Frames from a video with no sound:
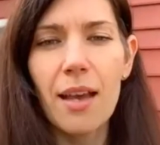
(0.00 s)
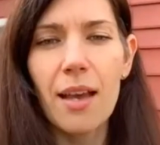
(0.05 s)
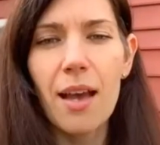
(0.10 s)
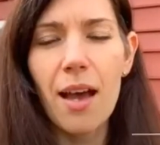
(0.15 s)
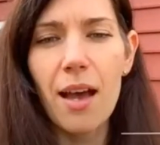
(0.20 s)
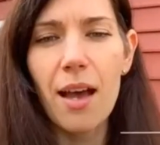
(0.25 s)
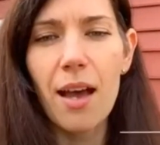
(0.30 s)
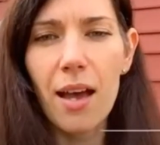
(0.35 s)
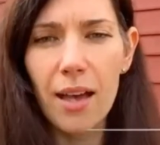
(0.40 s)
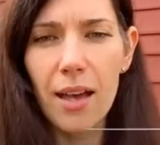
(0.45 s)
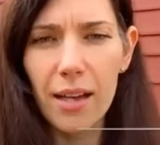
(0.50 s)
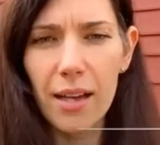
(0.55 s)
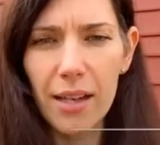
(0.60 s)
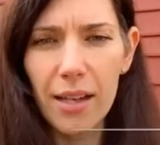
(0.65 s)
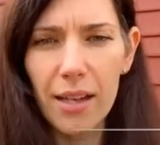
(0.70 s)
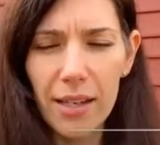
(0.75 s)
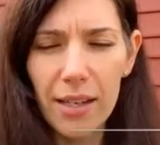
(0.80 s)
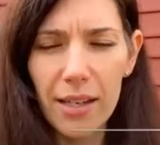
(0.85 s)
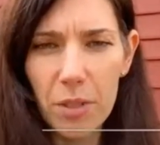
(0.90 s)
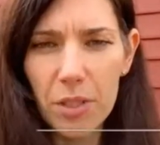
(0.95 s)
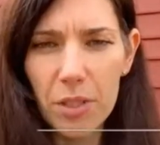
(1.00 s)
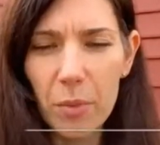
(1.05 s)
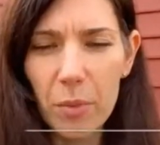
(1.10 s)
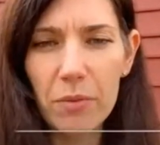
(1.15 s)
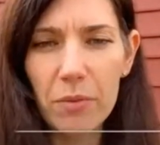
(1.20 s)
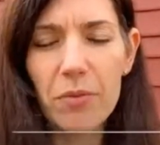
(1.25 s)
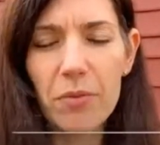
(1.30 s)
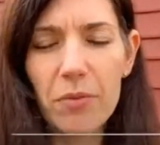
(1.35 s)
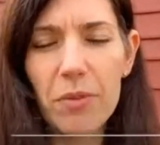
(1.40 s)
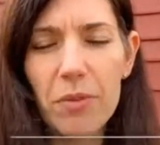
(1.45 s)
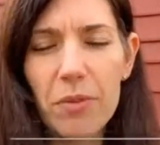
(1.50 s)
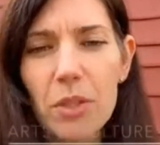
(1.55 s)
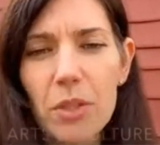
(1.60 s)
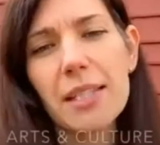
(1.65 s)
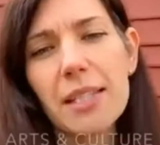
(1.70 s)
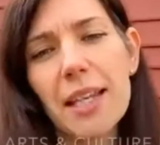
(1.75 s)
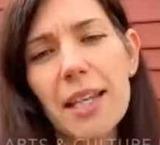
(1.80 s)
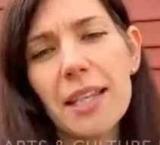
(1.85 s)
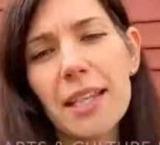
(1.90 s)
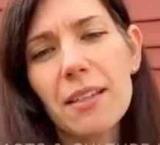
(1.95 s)
Hi, I'm Jessica Baldwin-Phillips,
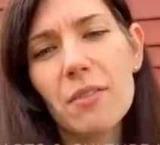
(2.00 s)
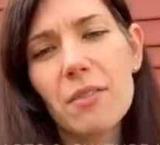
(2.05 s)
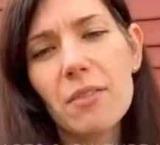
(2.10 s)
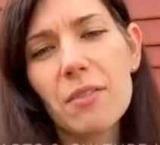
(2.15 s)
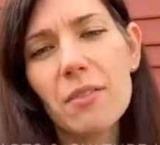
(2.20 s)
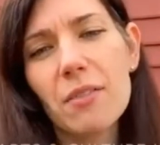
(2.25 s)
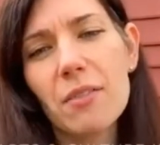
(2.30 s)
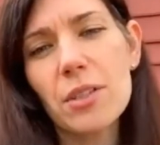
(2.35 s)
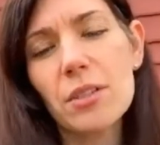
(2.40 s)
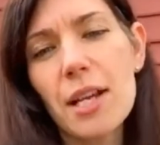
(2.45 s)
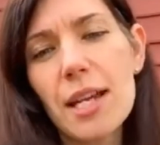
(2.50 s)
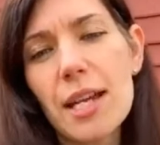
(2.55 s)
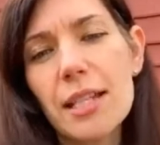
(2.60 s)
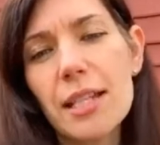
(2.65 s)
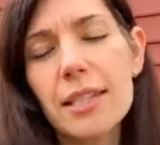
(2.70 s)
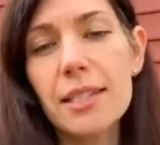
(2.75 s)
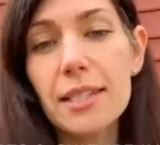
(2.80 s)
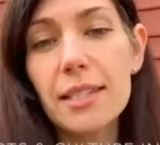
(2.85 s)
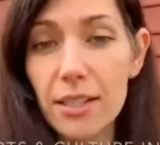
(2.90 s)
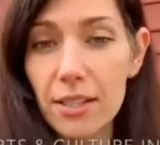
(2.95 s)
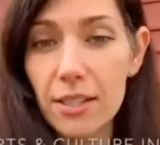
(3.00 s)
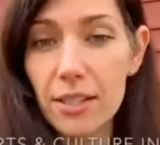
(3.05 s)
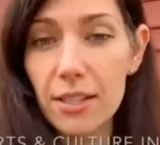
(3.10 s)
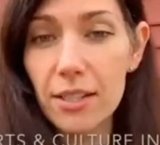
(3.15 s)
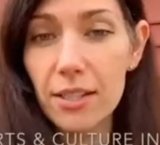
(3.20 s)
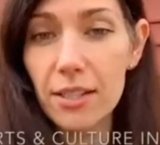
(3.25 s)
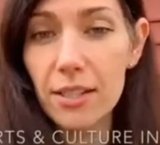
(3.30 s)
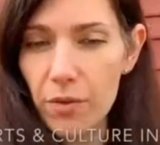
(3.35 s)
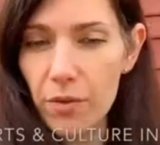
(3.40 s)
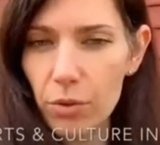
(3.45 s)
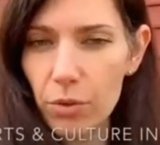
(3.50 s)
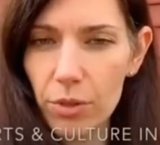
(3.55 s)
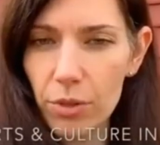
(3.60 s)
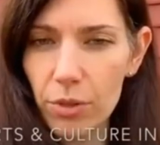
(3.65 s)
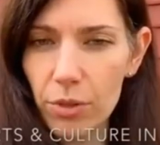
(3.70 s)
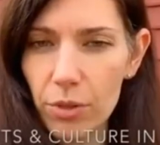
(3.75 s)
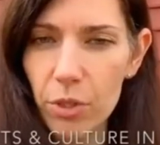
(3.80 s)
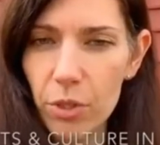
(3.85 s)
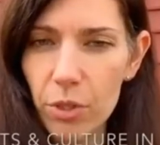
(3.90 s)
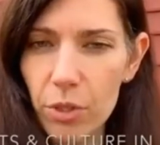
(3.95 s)
Executive Director and C E O of Historic
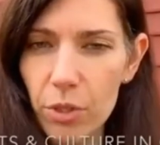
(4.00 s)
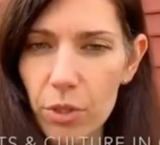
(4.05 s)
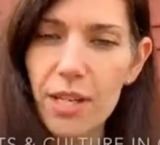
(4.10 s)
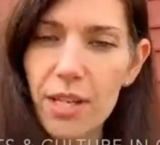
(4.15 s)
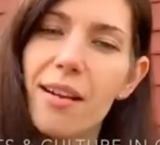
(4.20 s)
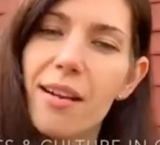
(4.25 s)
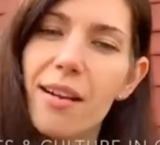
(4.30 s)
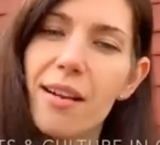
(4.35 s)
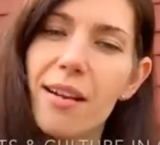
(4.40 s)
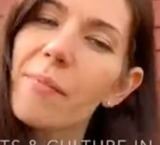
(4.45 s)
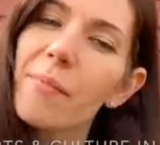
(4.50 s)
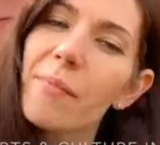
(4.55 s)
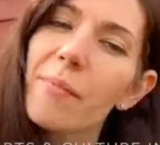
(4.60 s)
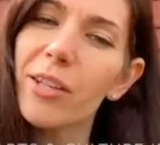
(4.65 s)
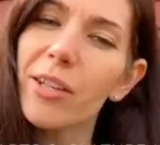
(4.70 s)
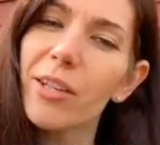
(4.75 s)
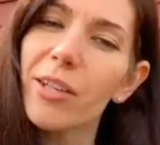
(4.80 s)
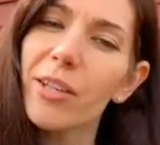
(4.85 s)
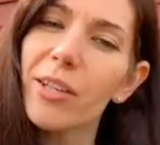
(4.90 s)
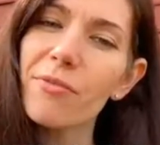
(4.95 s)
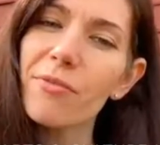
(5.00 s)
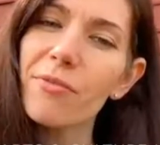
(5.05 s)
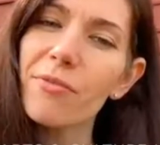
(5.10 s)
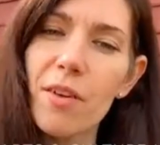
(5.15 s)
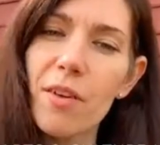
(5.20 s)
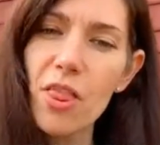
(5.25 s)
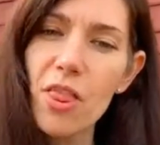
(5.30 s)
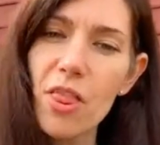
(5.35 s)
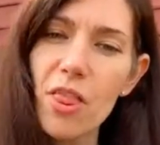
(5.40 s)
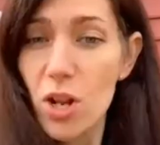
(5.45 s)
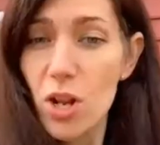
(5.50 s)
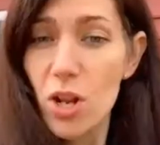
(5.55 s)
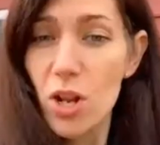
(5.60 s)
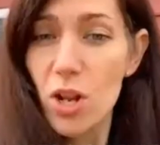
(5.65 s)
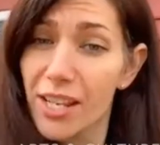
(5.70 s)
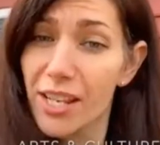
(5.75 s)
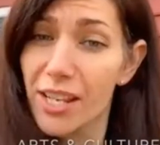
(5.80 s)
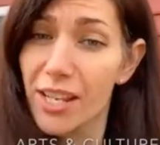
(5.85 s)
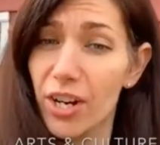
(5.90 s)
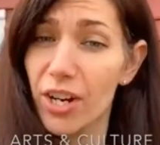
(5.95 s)
Richmond Town, and I'm here in front of the
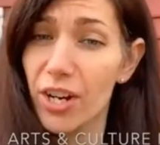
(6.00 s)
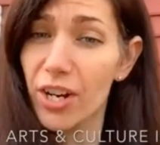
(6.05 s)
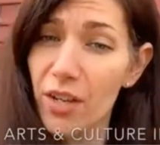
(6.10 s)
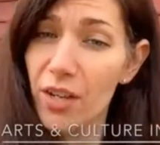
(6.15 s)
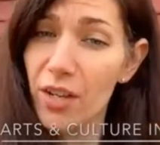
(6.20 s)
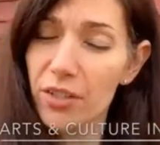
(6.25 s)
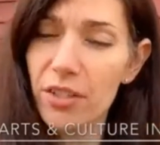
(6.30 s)
Vorlezer's house.